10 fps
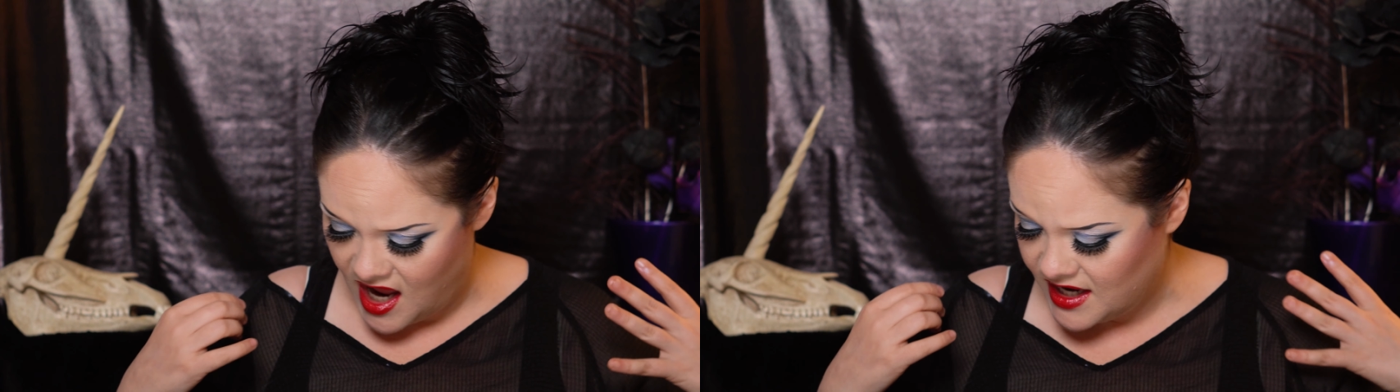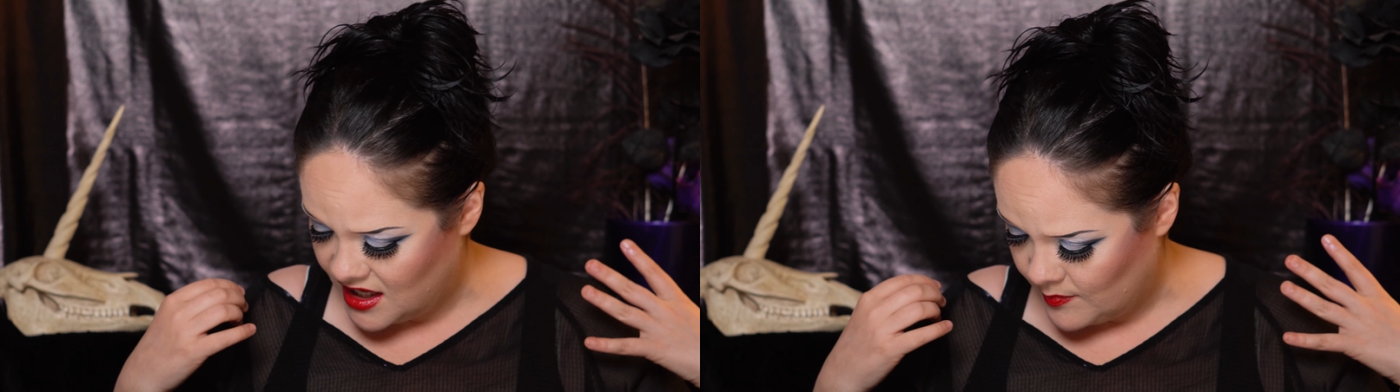
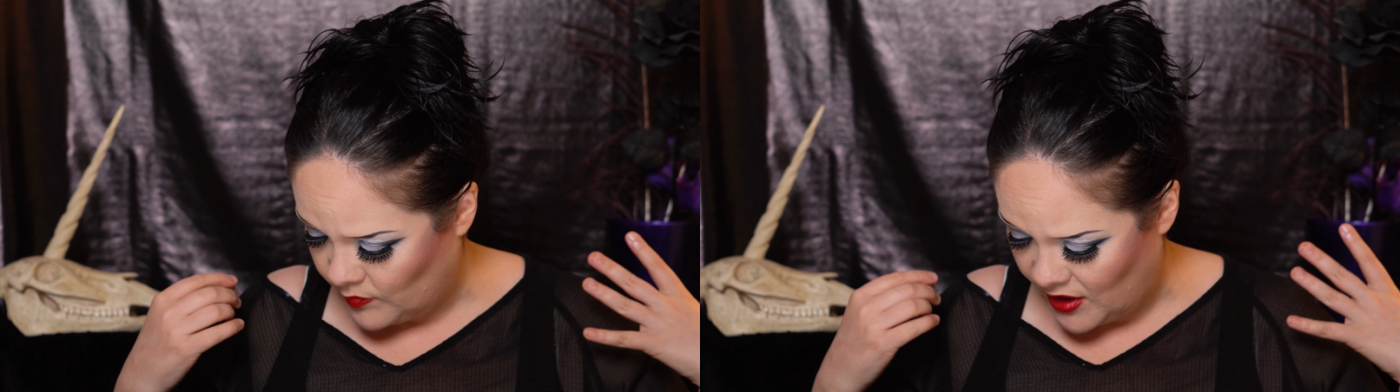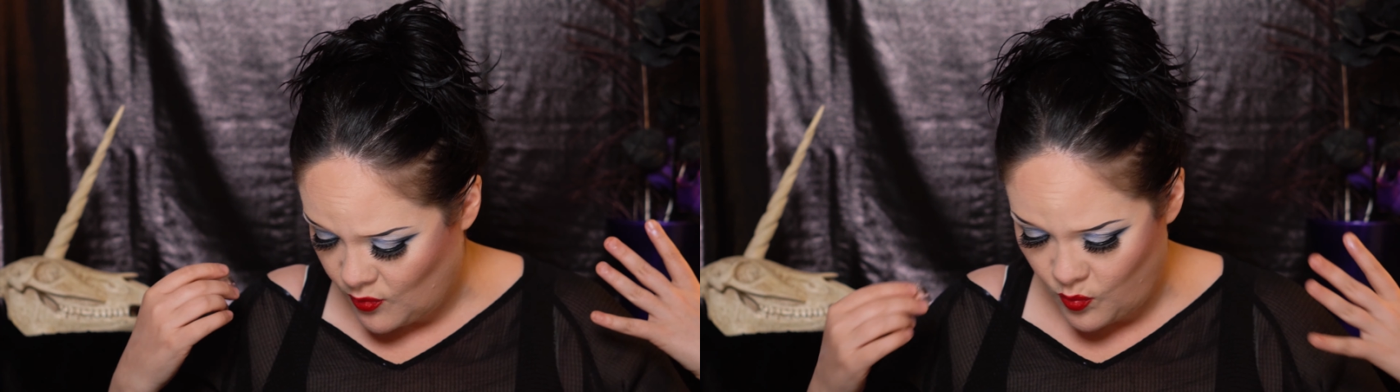I
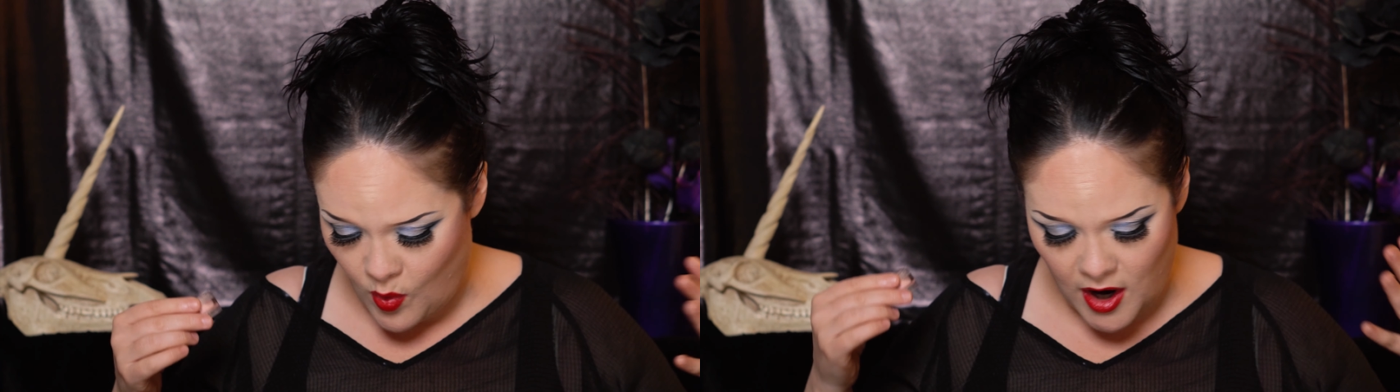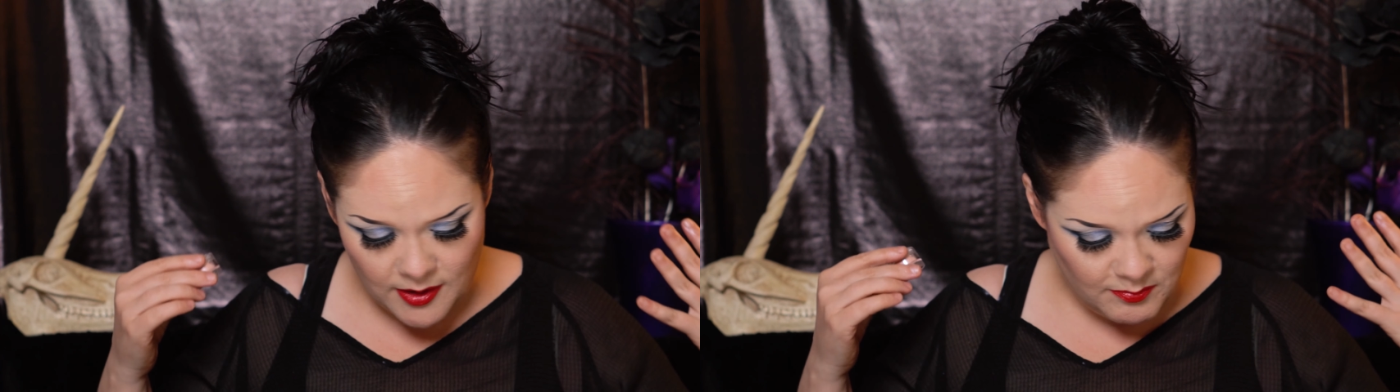am like
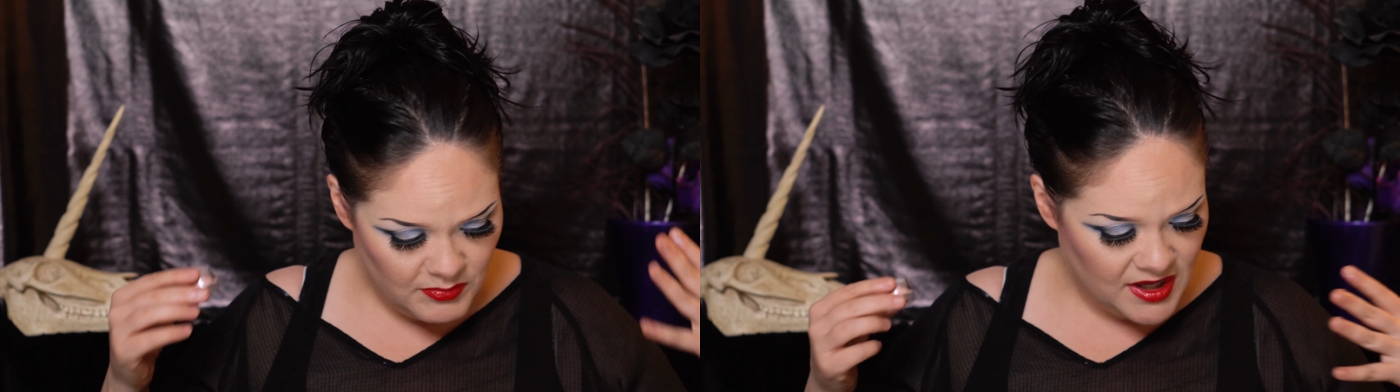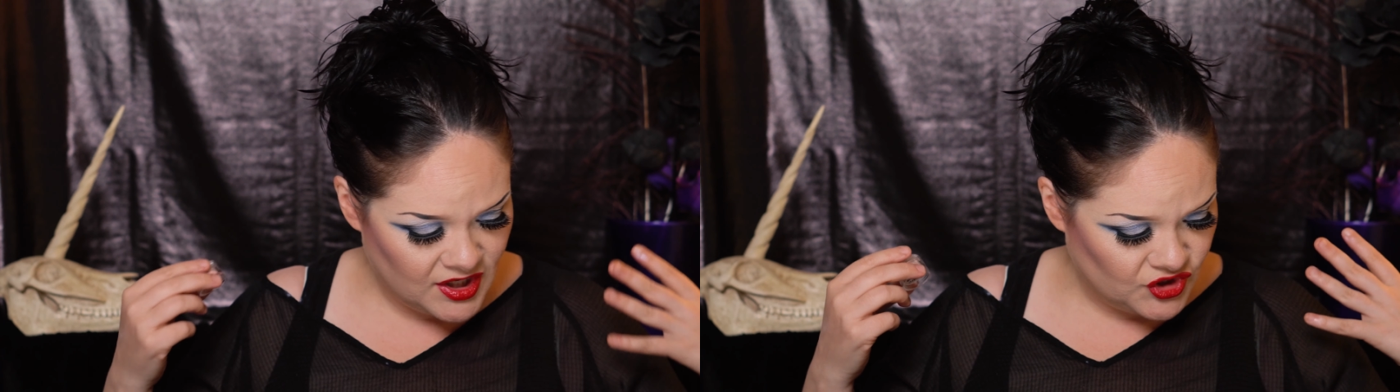one
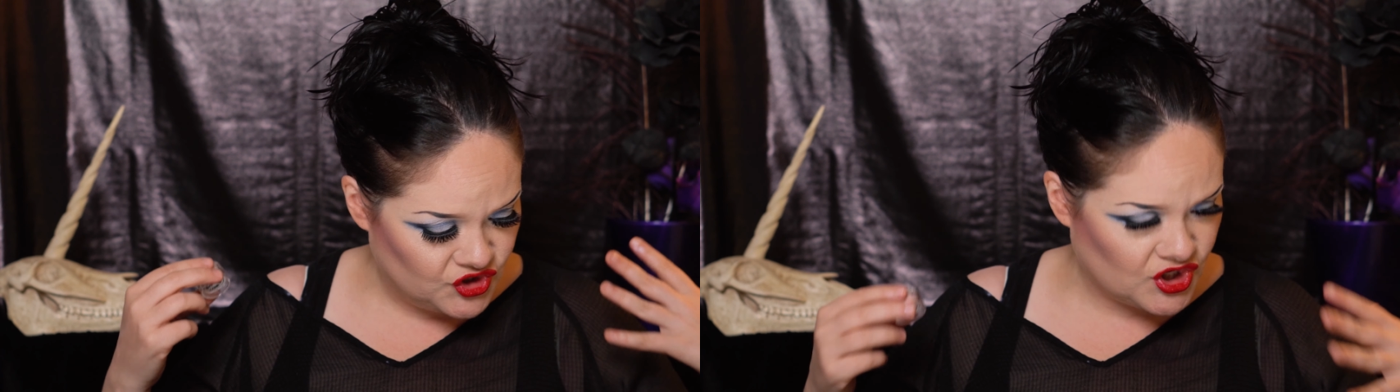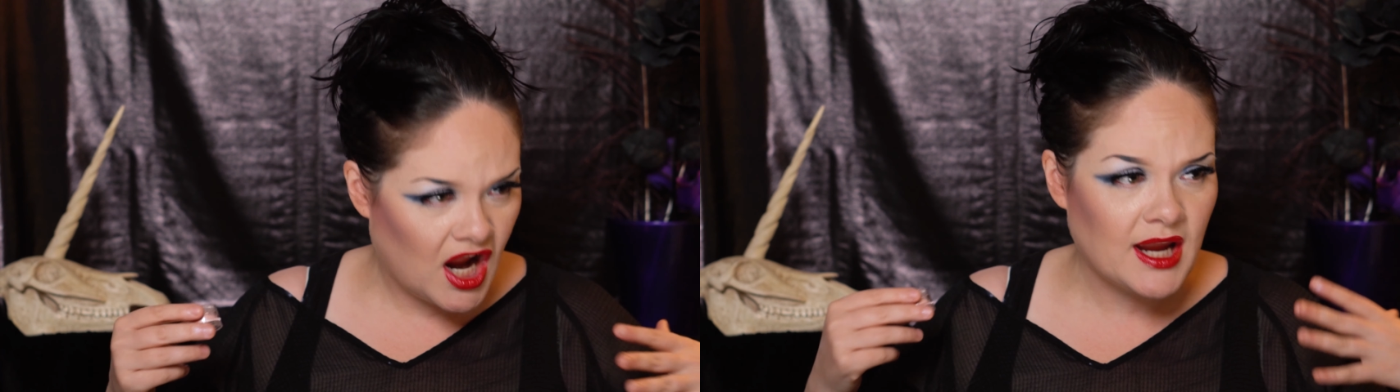big
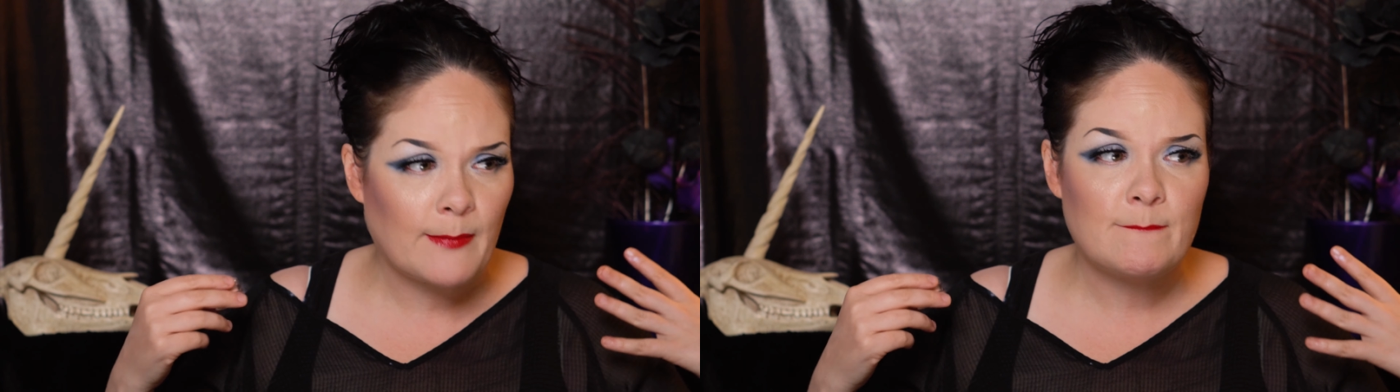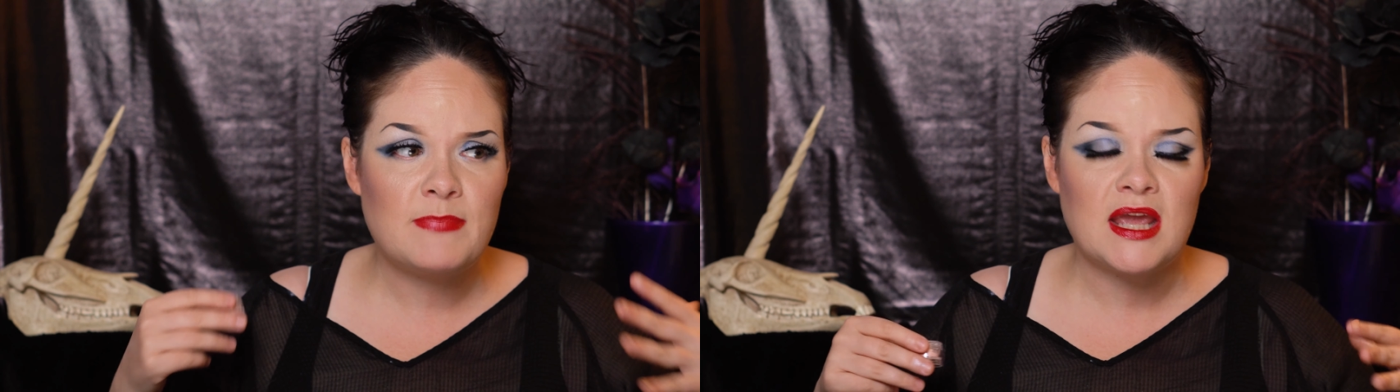giant